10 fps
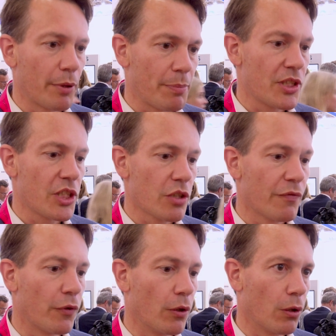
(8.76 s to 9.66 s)
proposition
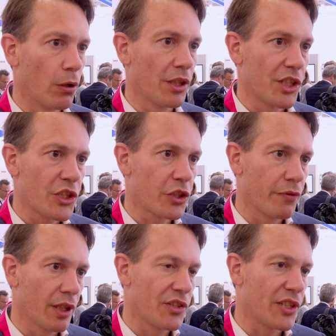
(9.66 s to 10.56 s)
for logistics
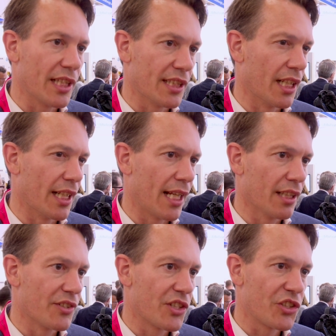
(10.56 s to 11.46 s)
real estate in the
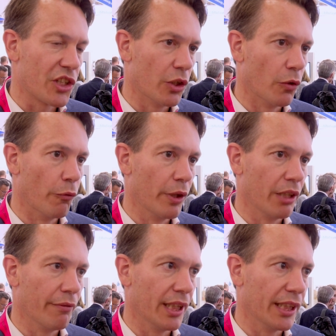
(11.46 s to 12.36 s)
Netherlands is still really,
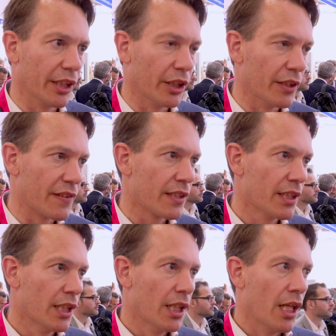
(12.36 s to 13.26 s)
really good.
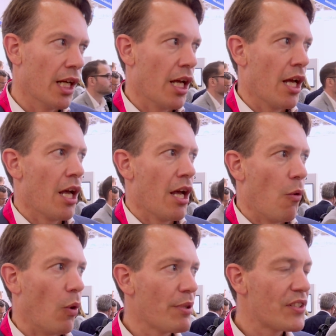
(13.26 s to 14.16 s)

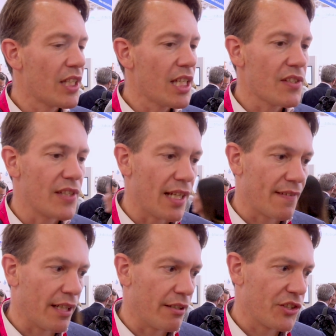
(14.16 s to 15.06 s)
What we see is that
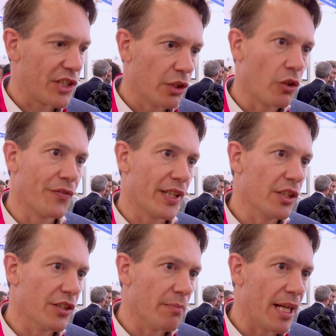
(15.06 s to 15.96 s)
there is still
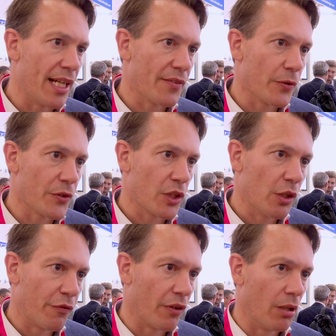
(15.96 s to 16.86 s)
continued demand also
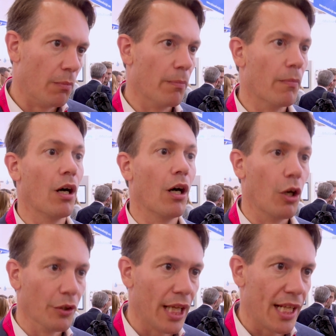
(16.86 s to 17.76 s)
from
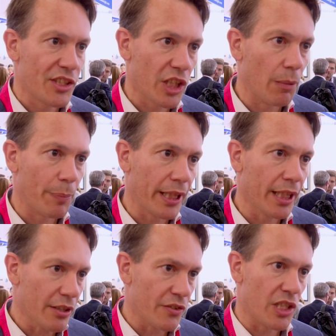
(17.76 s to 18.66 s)
online
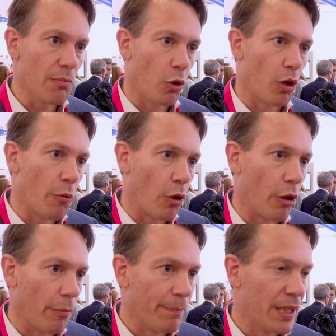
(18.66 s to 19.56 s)
shopping. We see more and
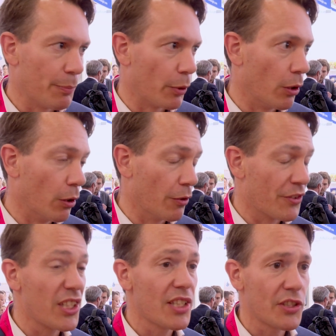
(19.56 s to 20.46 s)
more people
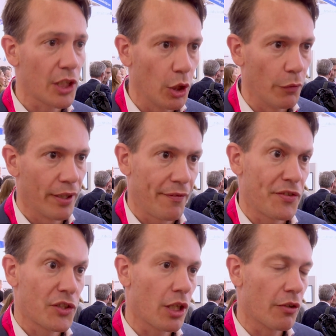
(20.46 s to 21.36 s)
since COVID have
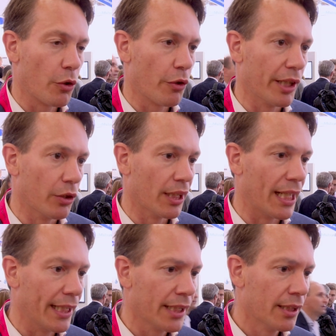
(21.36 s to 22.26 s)
started ordering
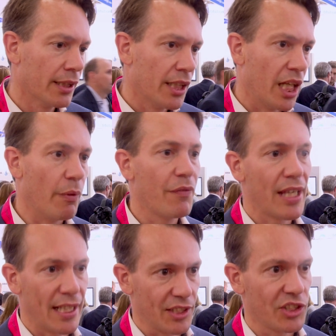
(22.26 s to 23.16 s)
online. And with
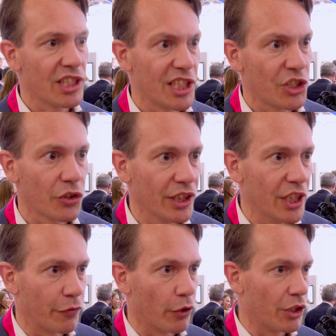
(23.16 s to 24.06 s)
that, there's an additional
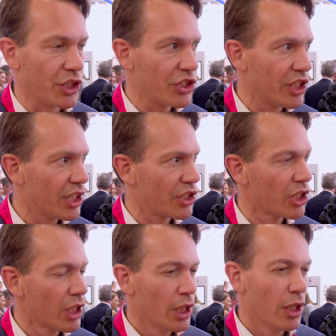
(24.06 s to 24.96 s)
need for logistics.
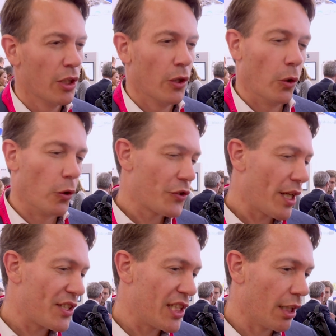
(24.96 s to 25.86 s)
Also,
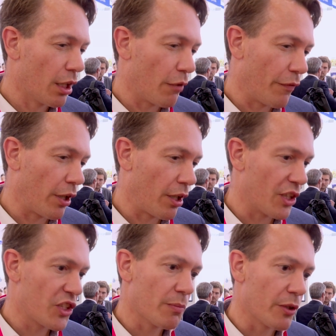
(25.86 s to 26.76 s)
I see a lot of our
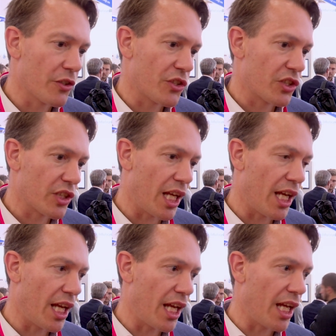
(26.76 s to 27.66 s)
customers,
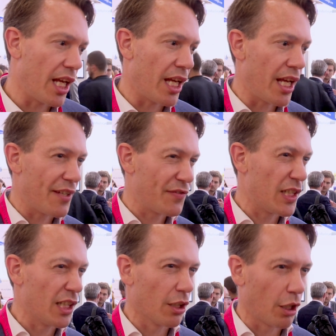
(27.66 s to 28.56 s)
they have
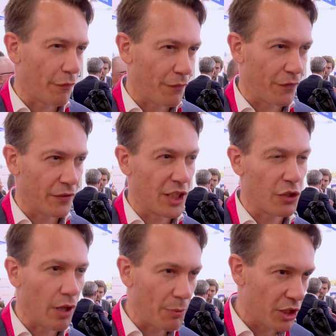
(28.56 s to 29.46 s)
seen a lot of
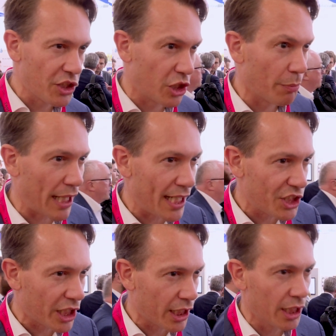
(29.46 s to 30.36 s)
disruption in the supply
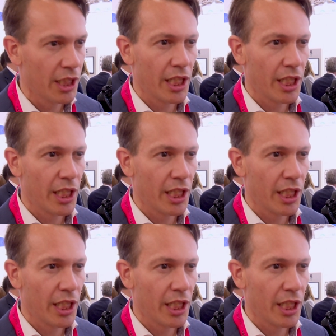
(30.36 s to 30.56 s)
chain